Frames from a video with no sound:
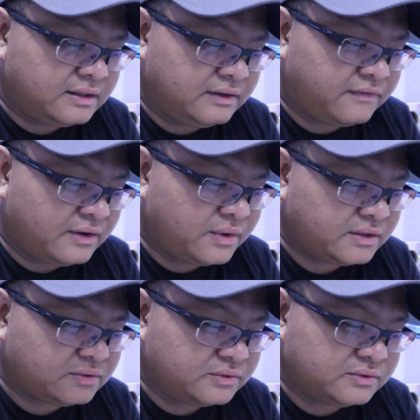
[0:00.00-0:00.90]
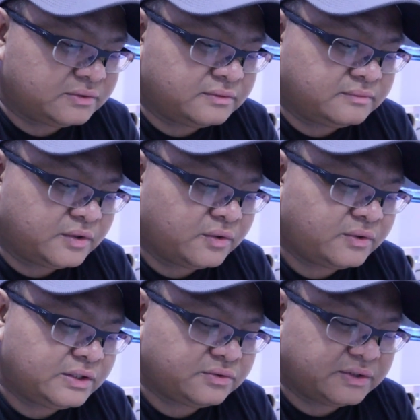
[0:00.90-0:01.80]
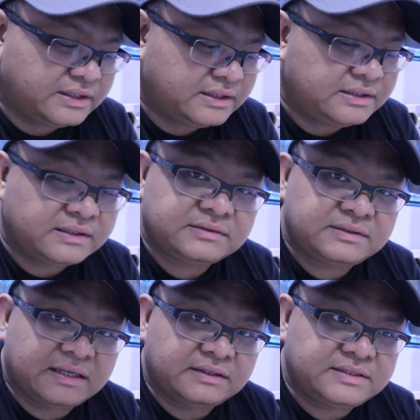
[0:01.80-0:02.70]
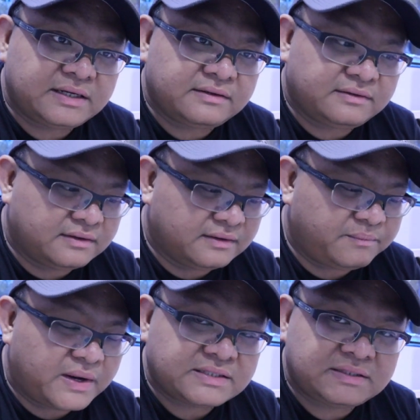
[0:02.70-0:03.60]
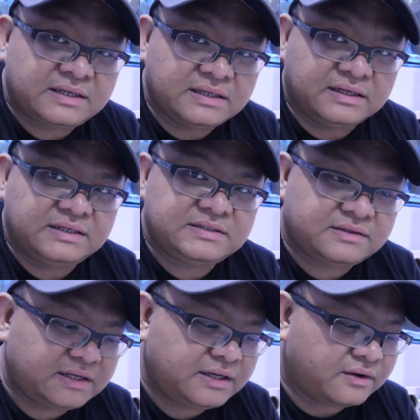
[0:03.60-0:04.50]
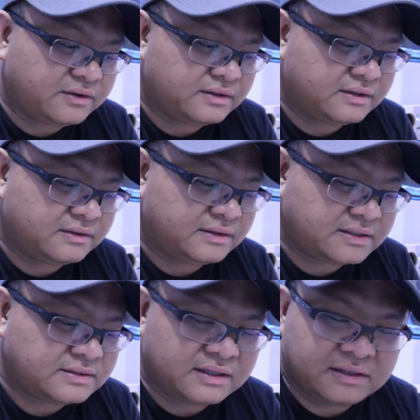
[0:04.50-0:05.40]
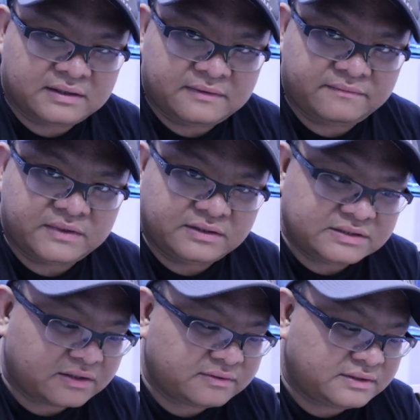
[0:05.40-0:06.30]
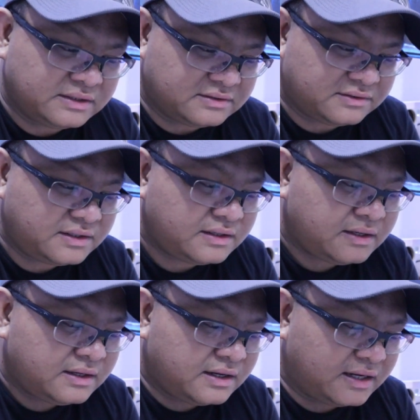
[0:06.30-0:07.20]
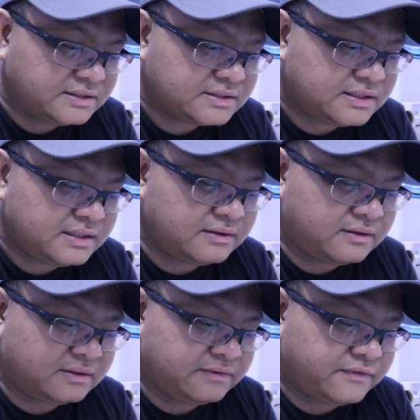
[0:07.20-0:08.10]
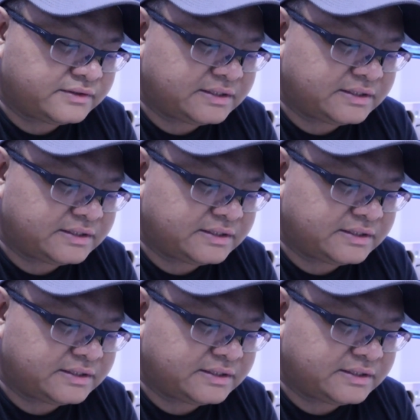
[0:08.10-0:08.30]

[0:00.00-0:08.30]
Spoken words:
if I want to go into the details and check the history on the result history, I just click on, for